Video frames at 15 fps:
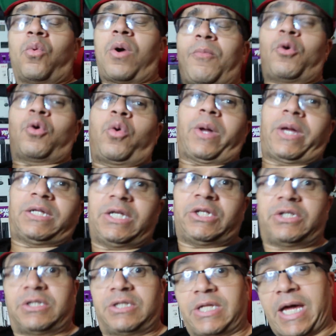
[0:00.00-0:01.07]
One more quick
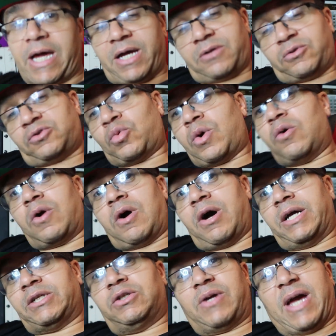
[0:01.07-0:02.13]
addition to that as well,
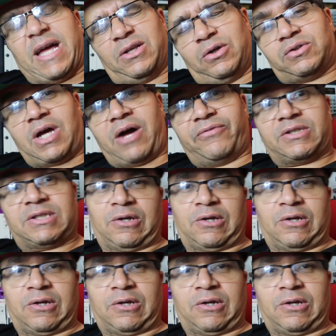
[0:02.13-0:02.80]
guys, you can use other